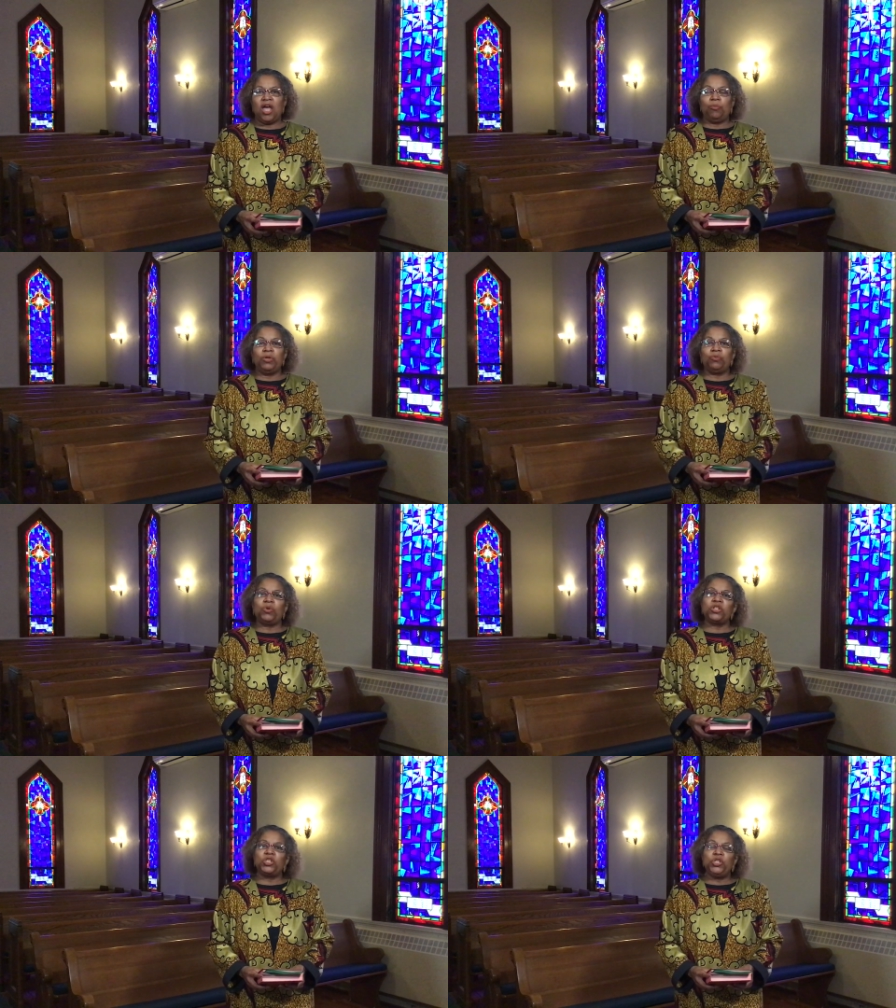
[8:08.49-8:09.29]
but
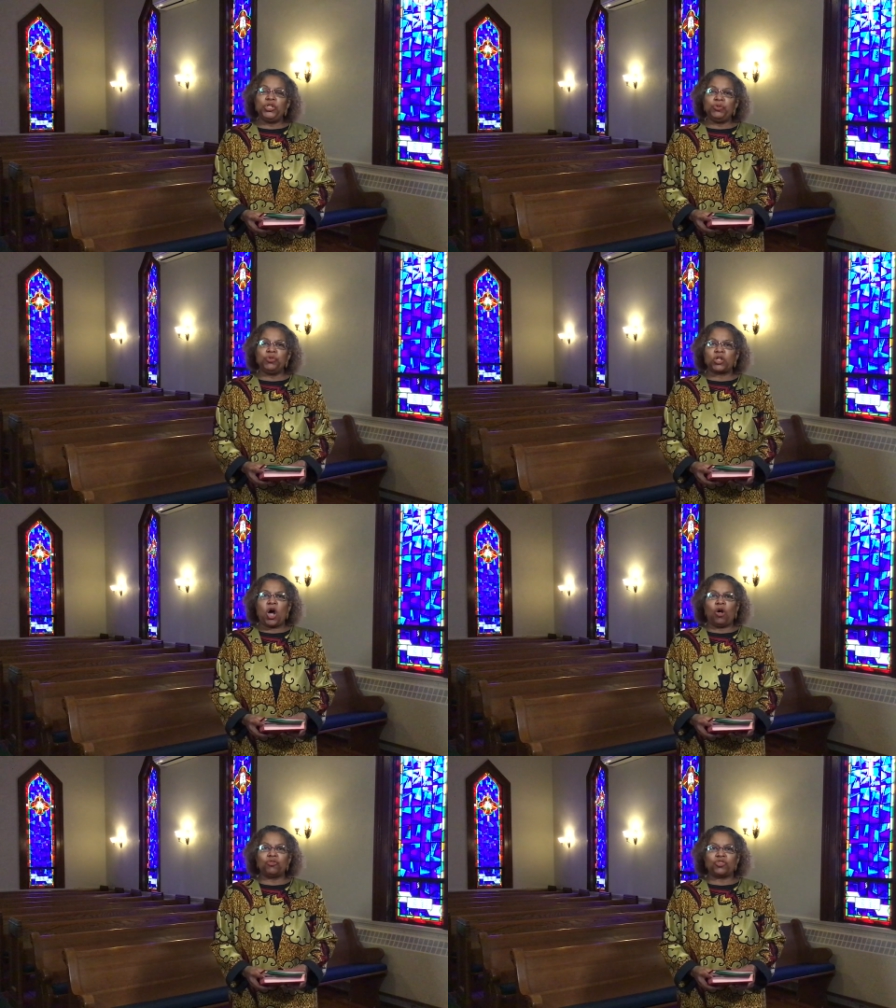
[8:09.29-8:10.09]
was used
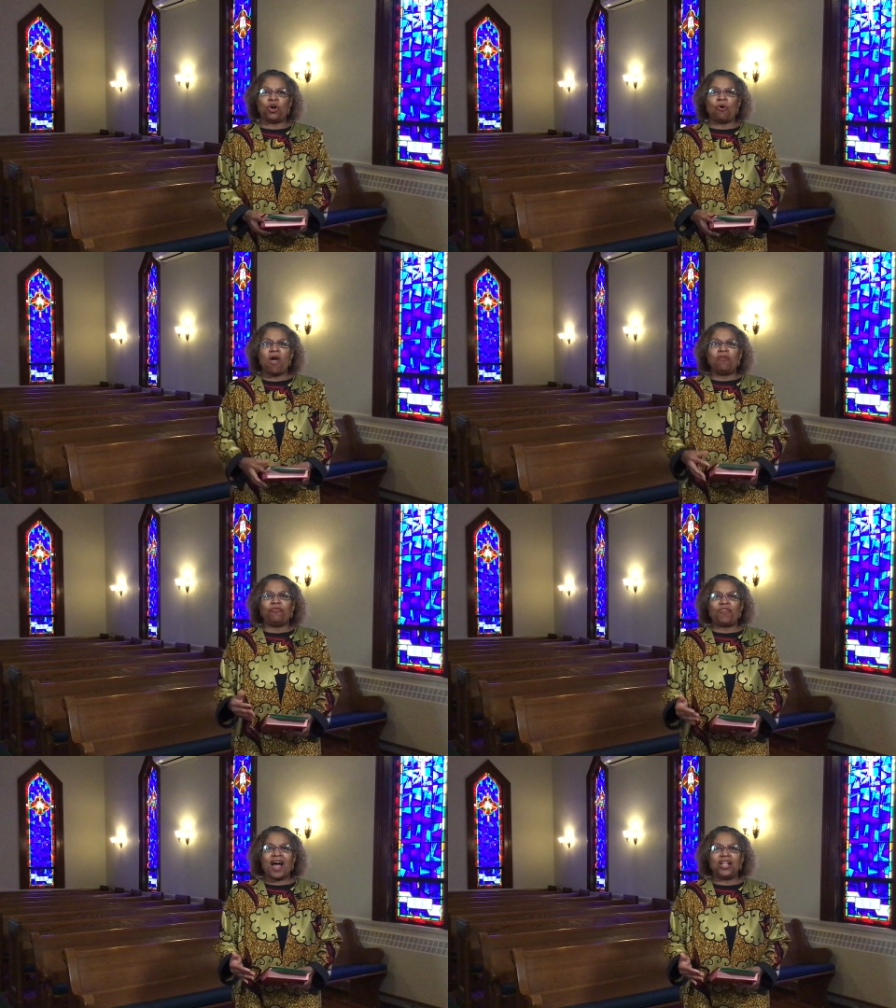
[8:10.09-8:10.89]
also
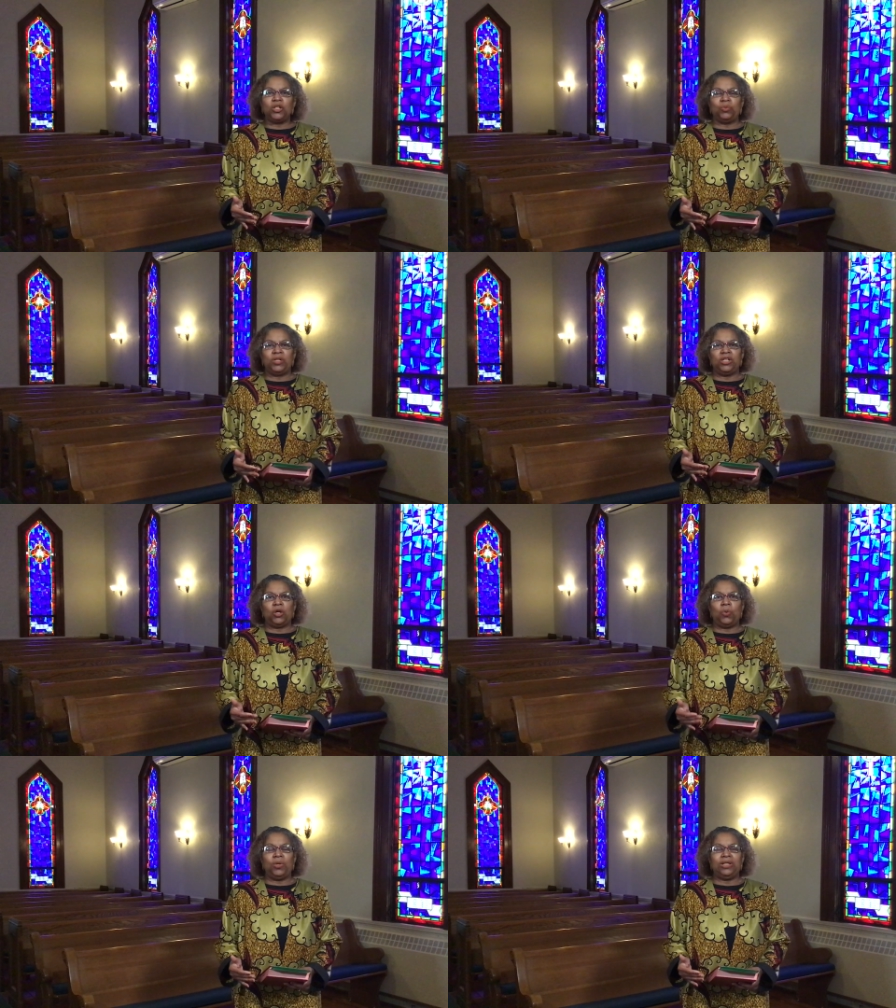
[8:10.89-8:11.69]
following
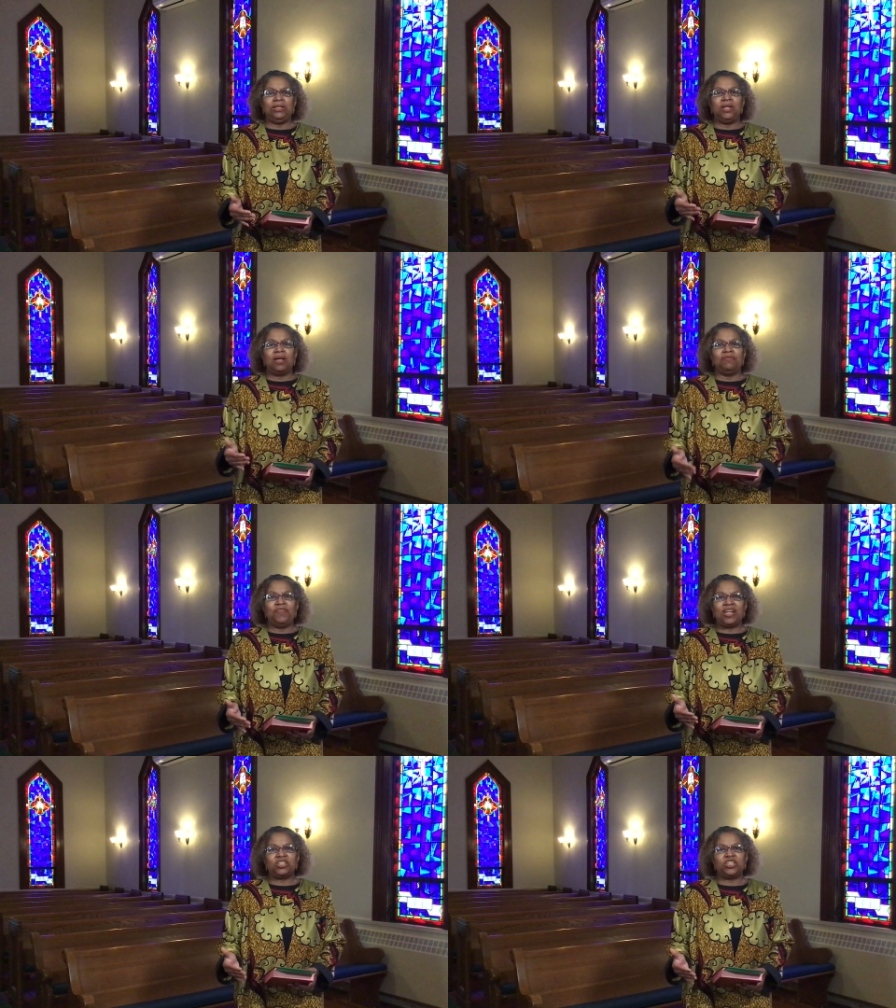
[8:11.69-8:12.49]
Queen
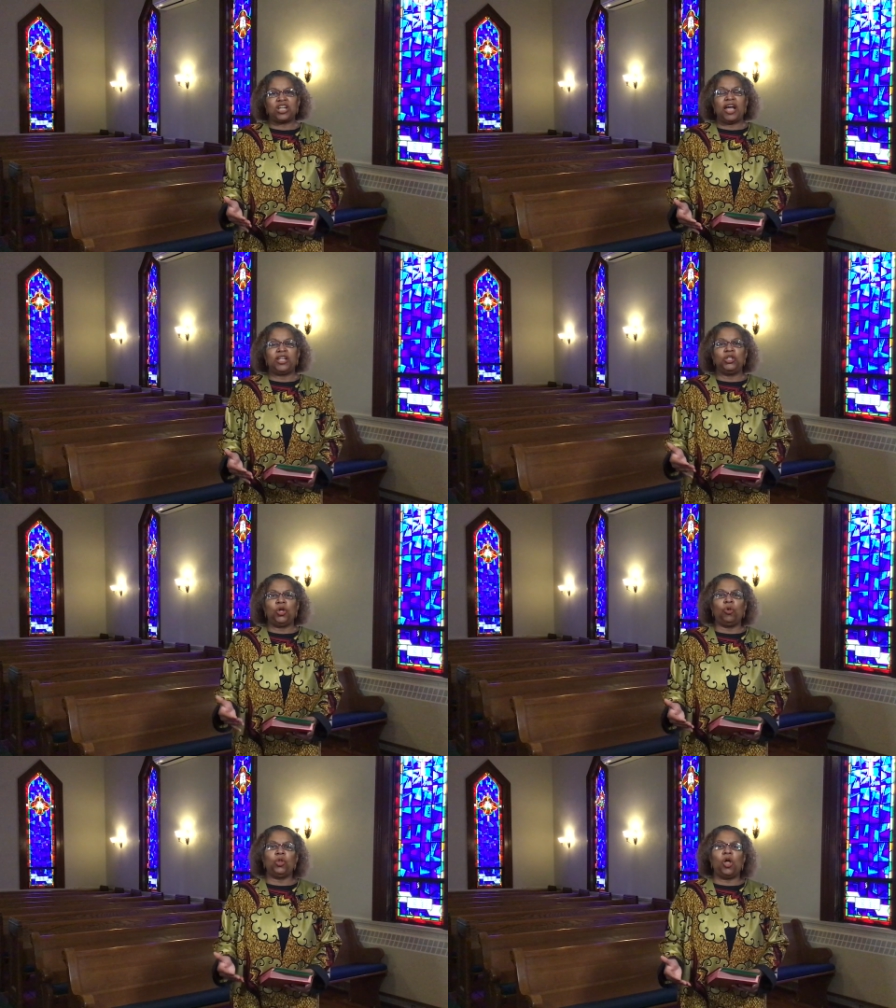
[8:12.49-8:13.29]
Vashti
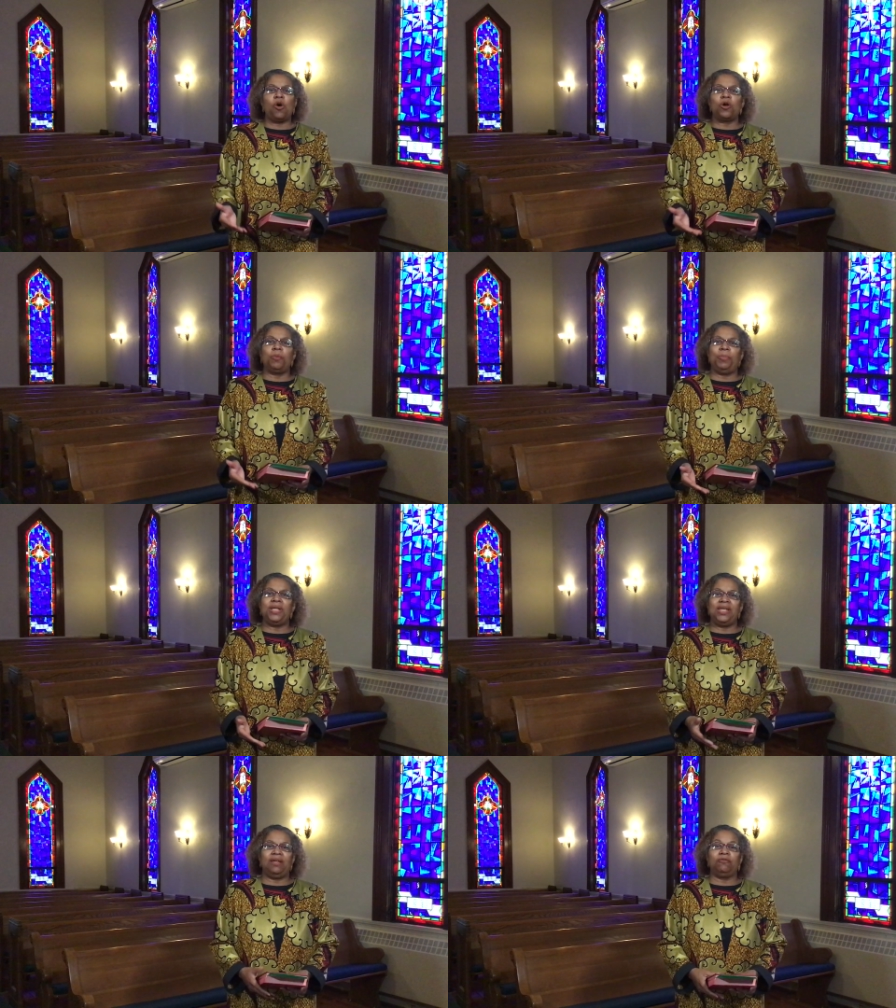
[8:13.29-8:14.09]
no longer
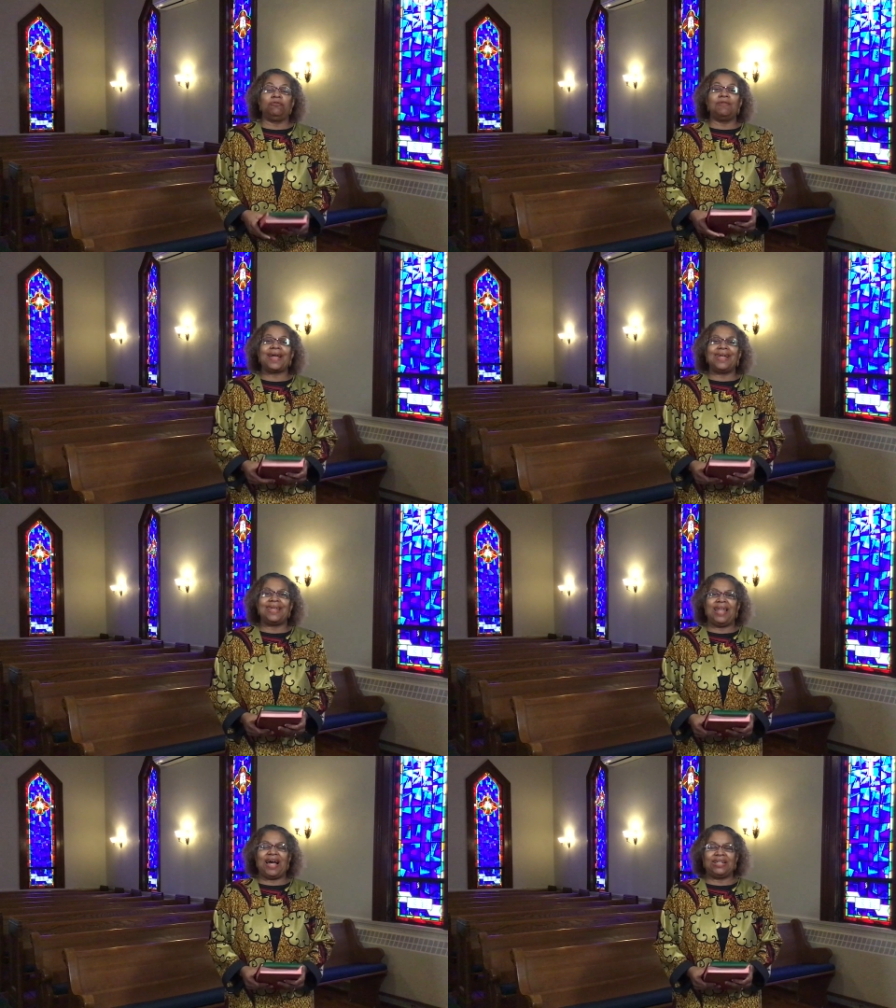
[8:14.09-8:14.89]
being
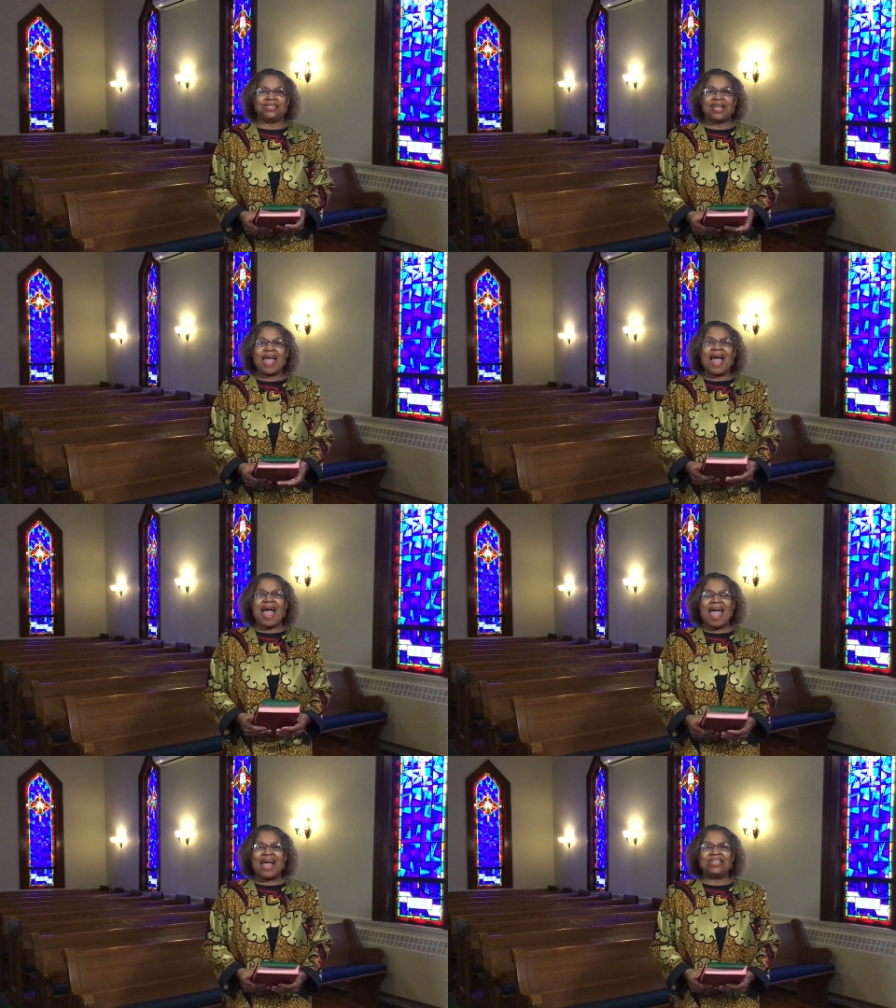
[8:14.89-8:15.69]
recognized
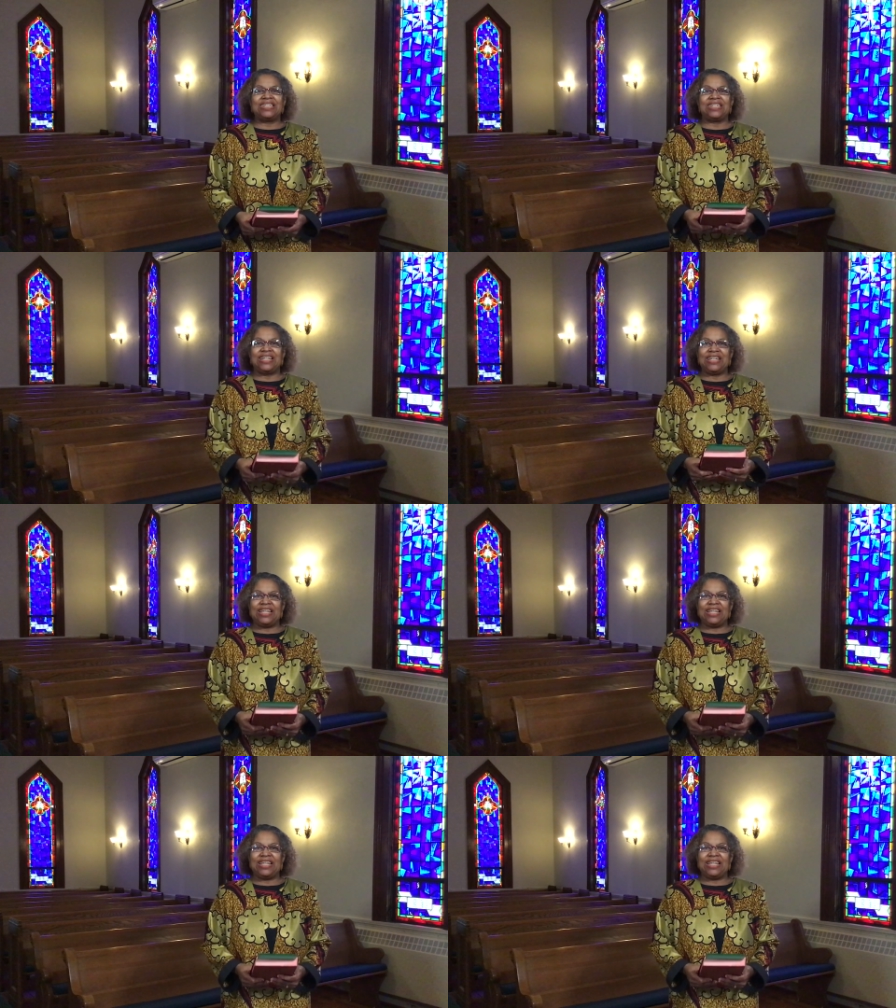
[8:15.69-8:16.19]
as the